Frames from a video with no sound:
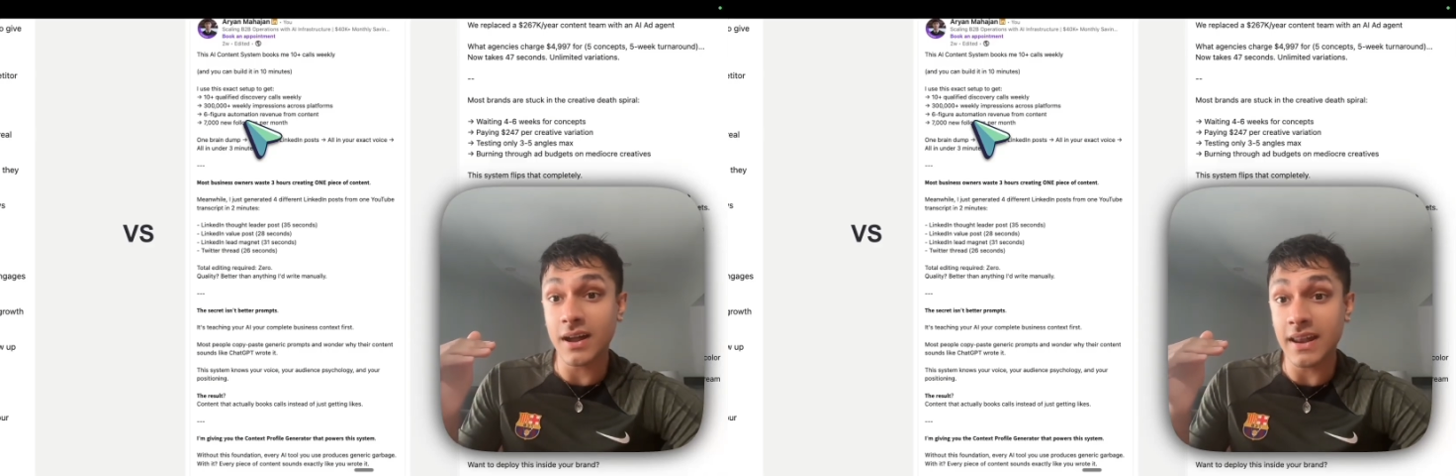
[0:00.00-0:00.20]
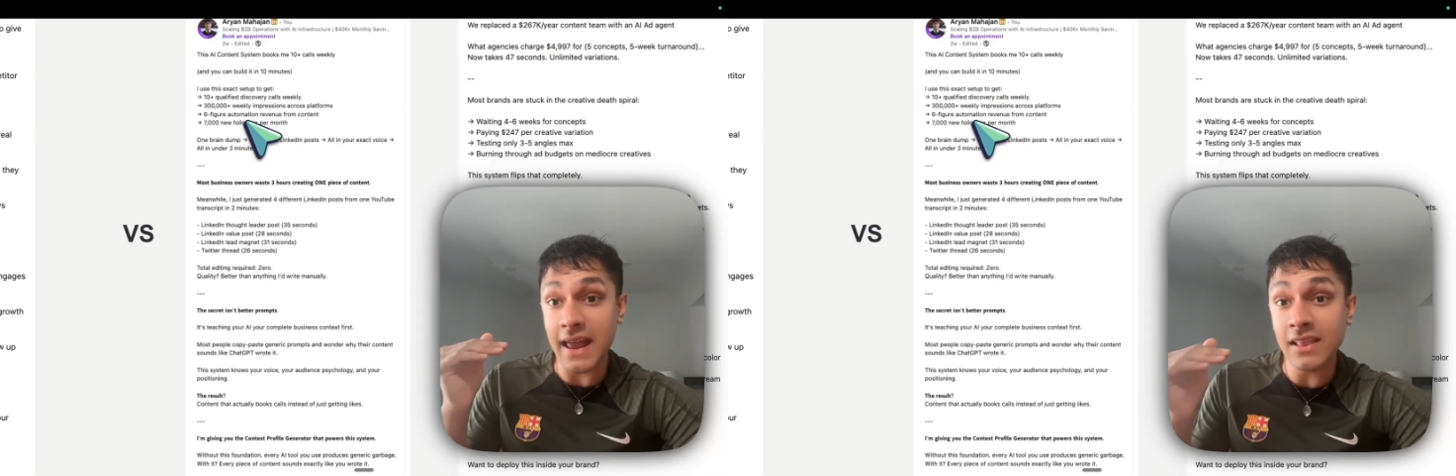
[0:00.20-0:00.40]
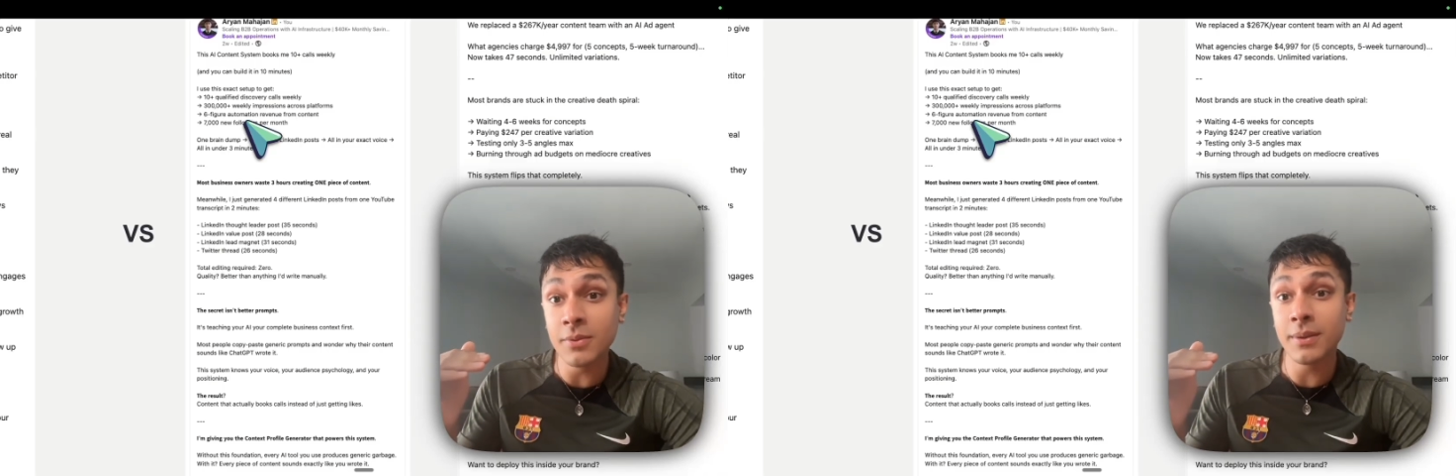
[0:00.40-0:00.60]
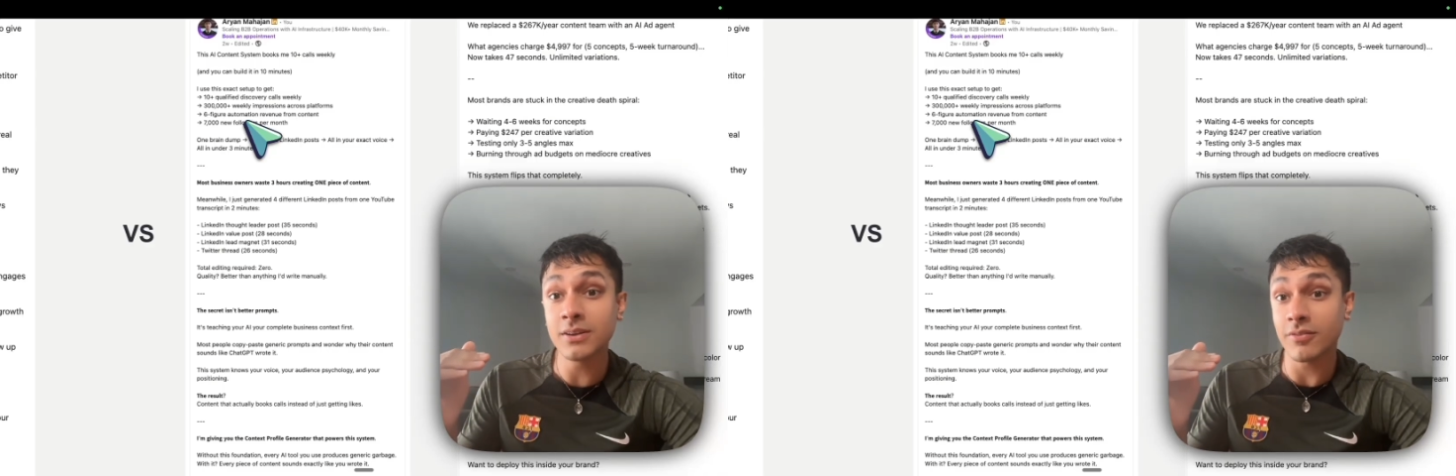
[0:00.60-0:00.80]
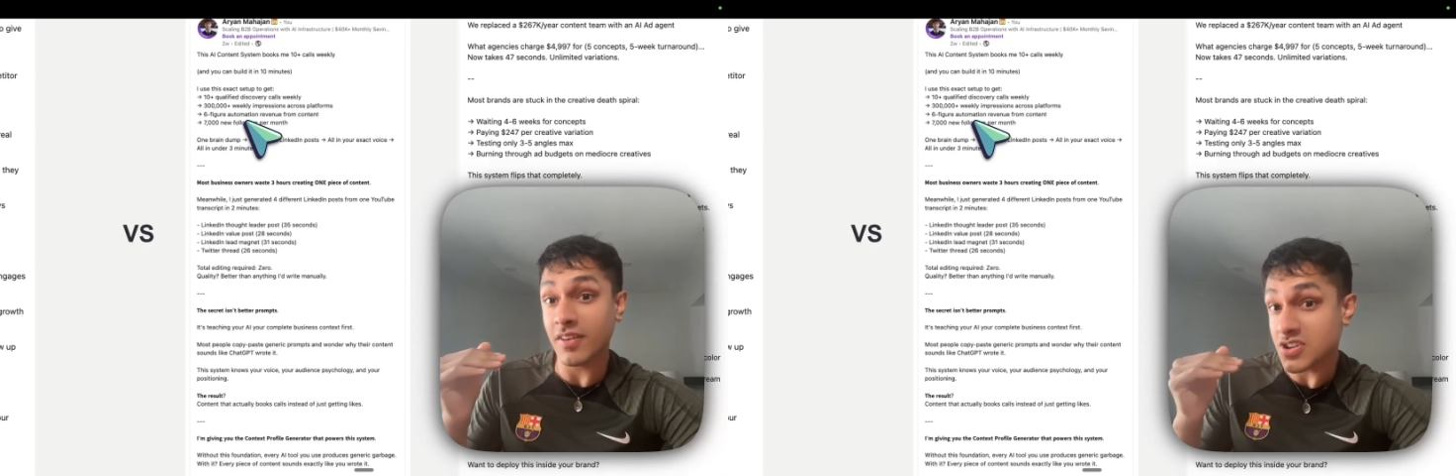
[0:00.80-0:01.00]
an element
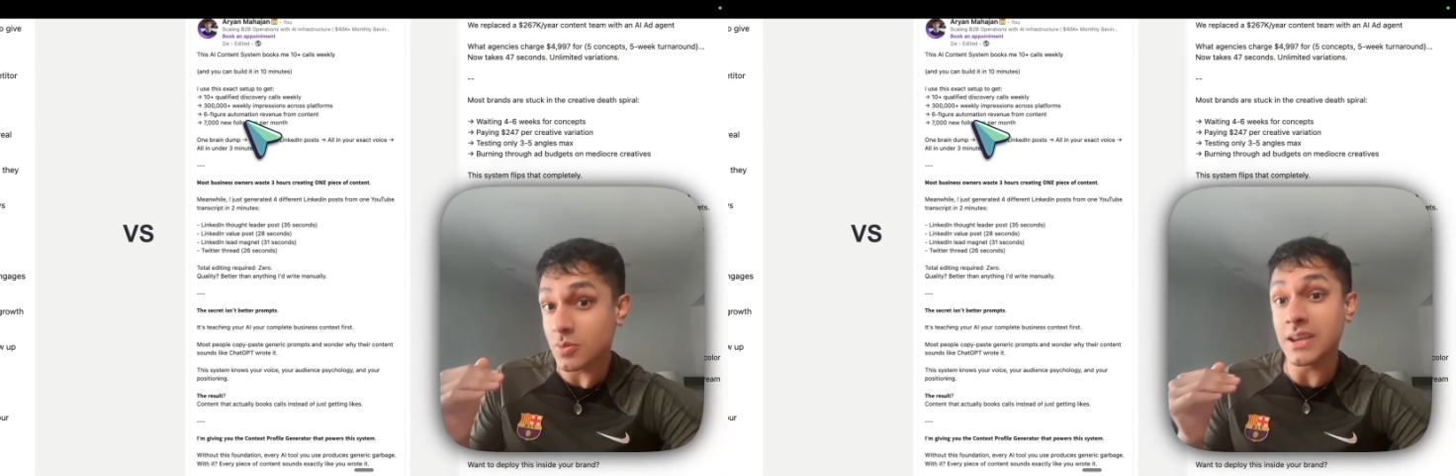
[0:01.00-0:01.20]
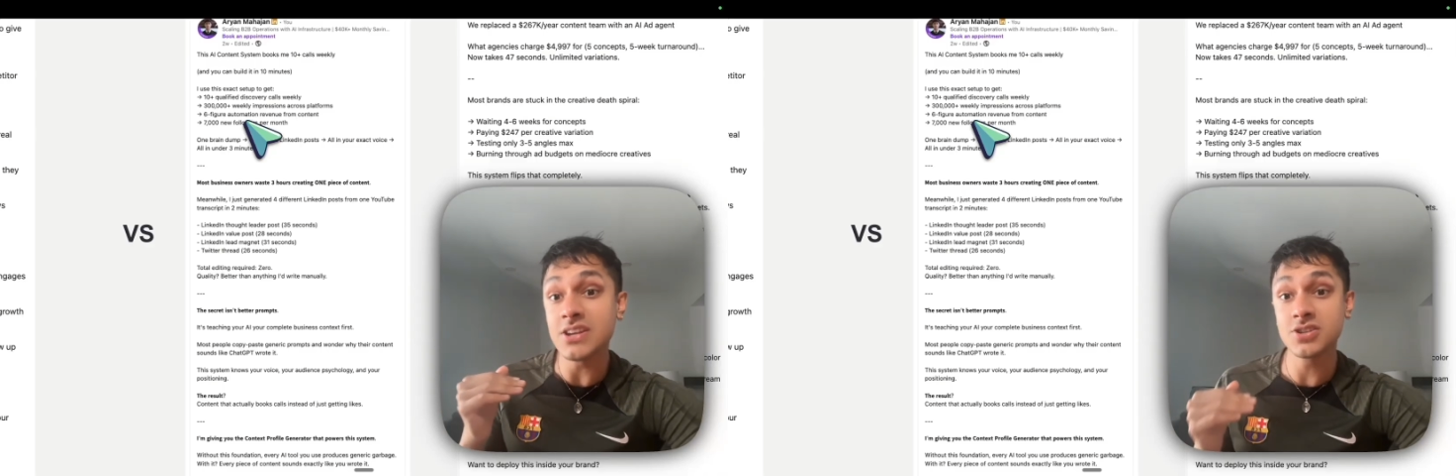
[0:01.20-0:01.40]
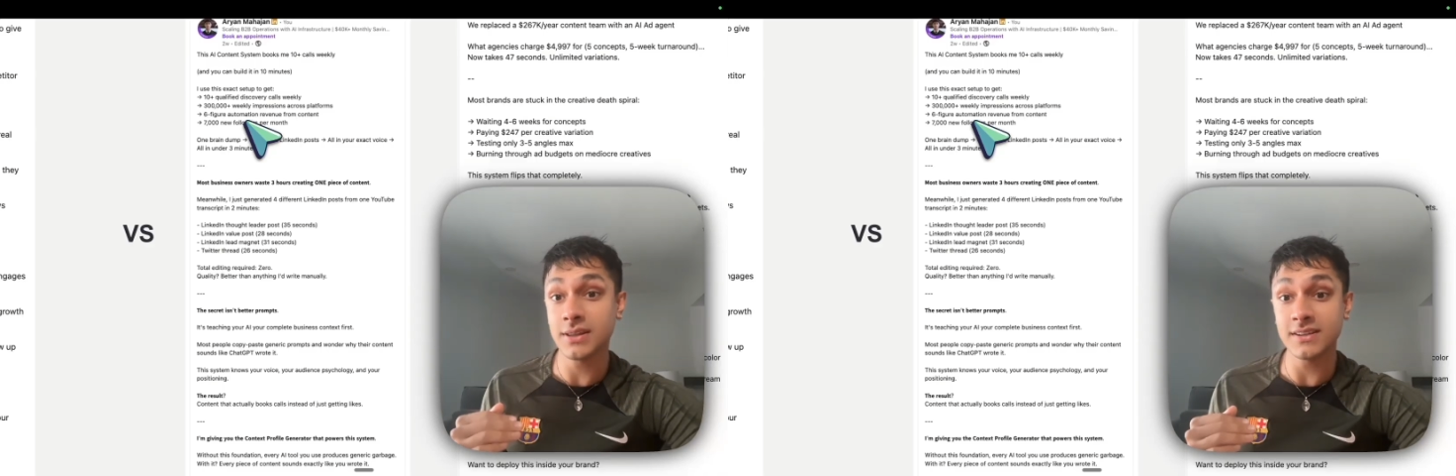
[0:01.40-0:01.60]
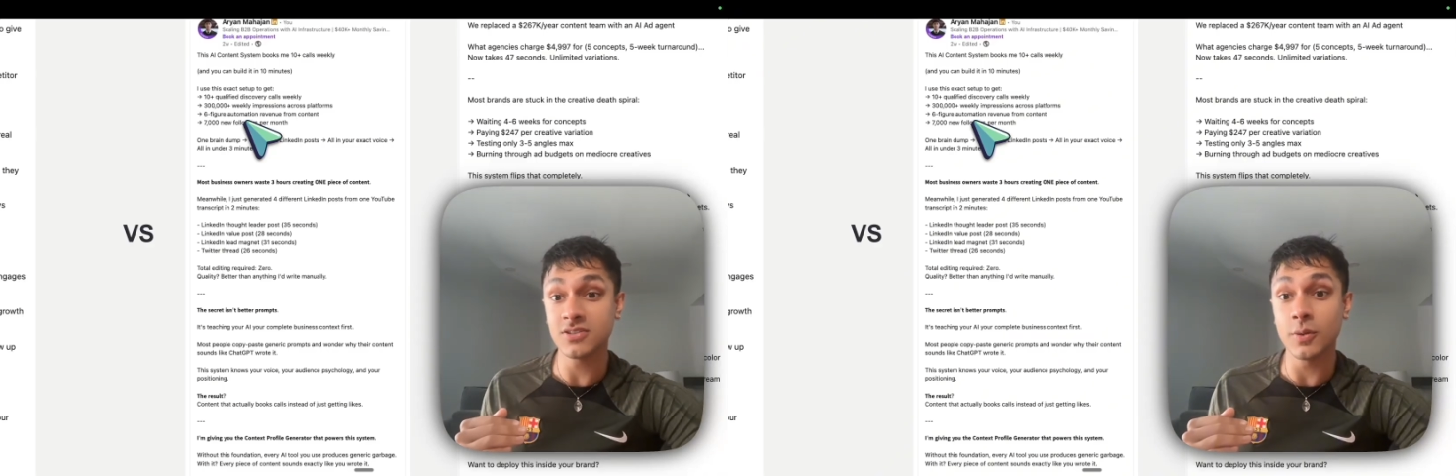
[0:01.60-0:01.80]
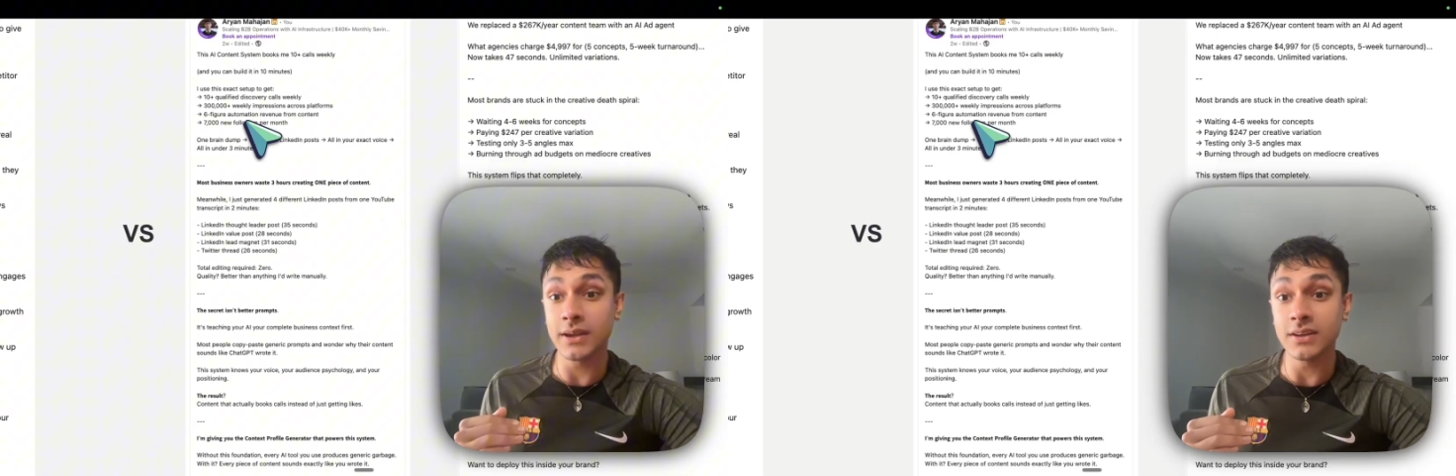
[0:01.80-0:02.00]
of education that is
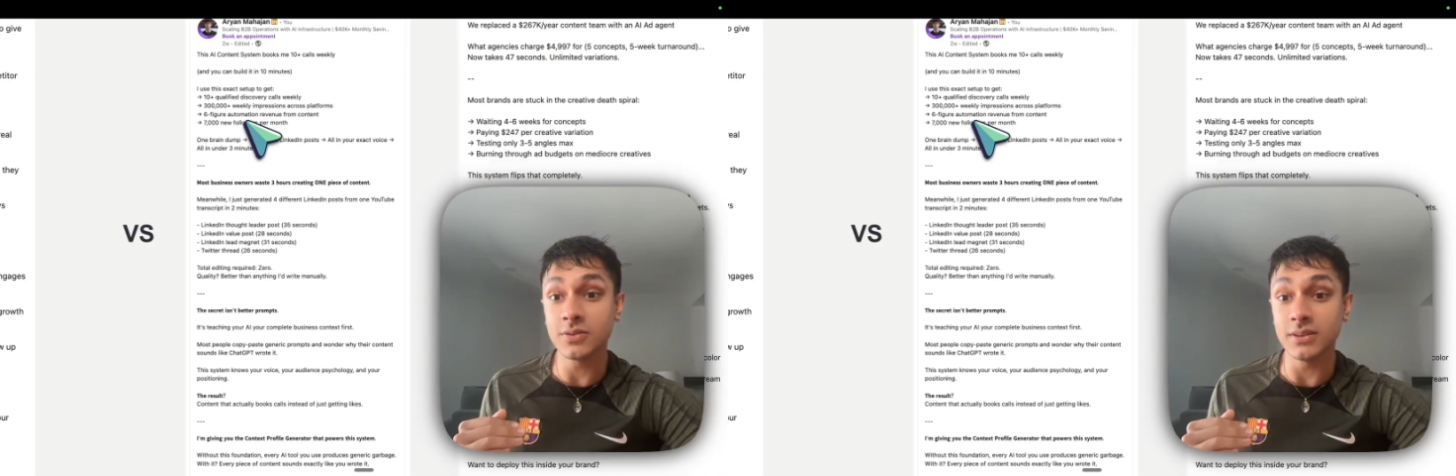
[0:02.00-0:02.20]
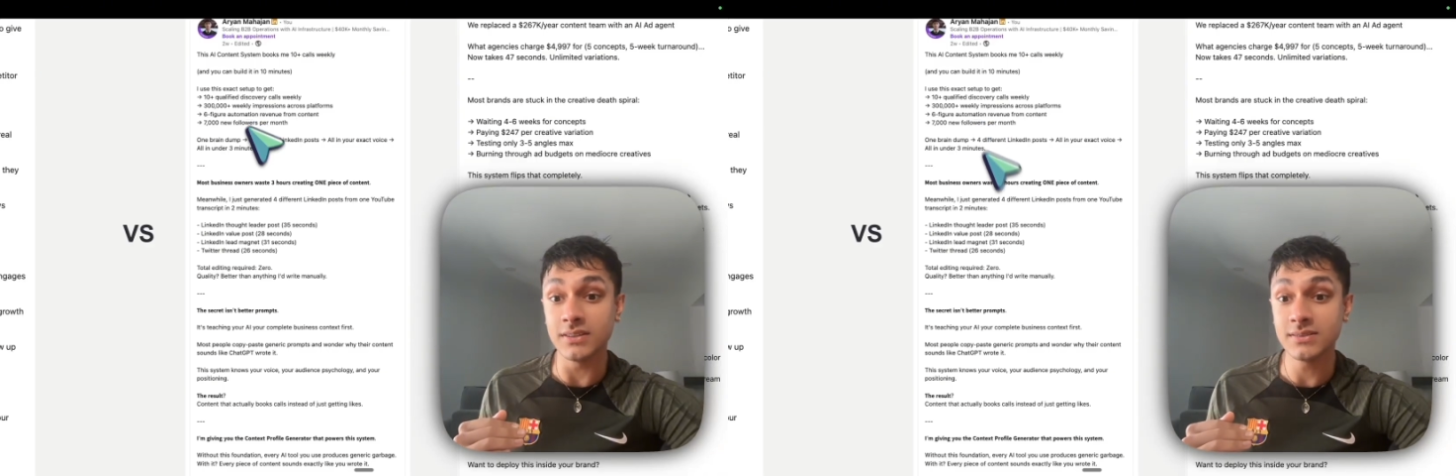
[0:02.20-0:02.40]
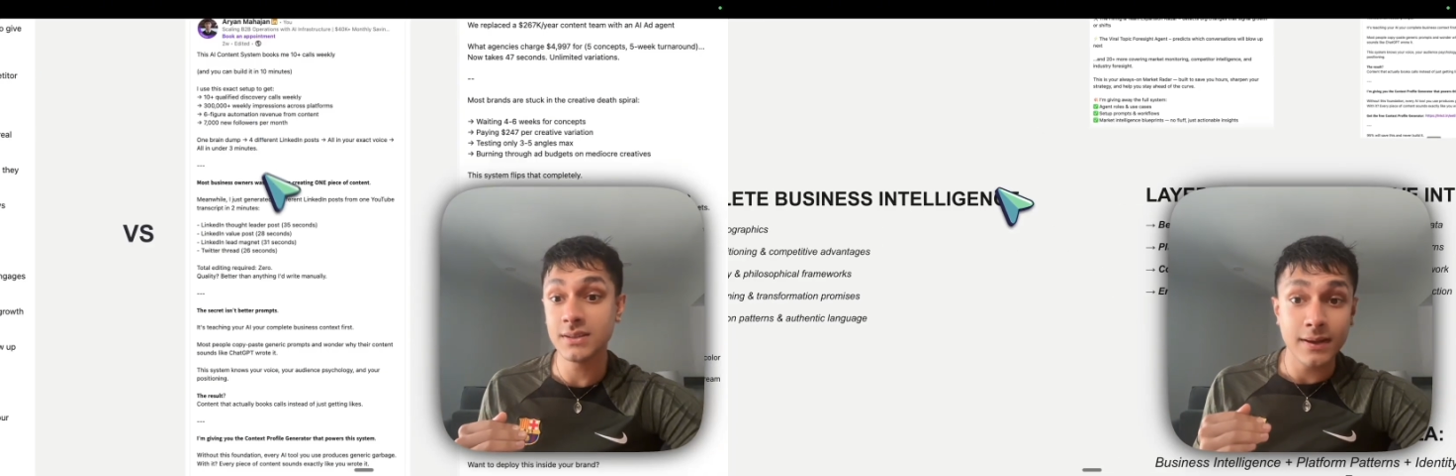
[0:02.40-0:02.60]
going into this.